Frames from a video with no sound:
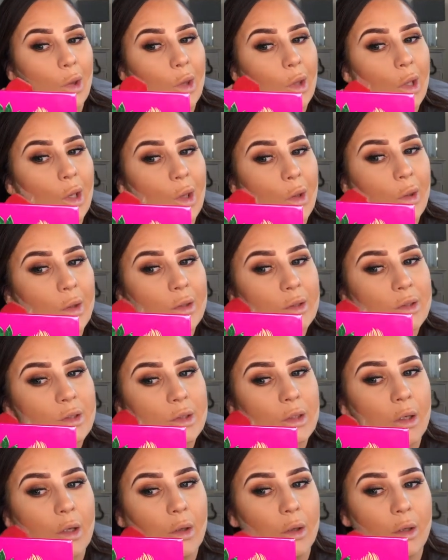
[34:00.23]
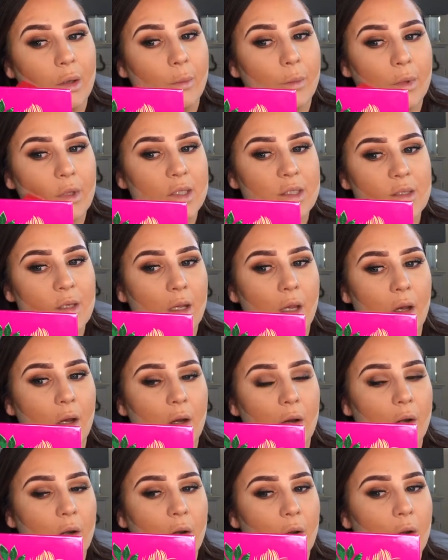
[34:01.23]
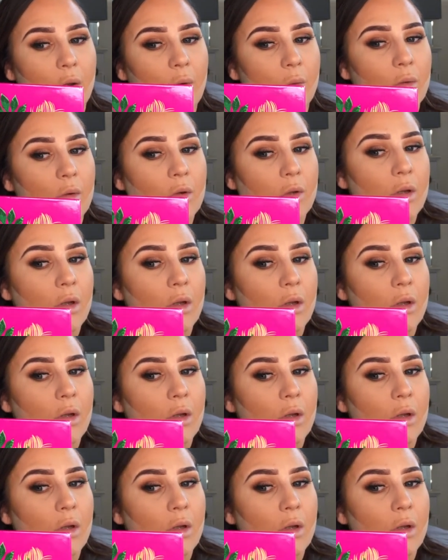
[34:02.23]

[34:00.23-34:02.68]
Again, this would only be something I'd do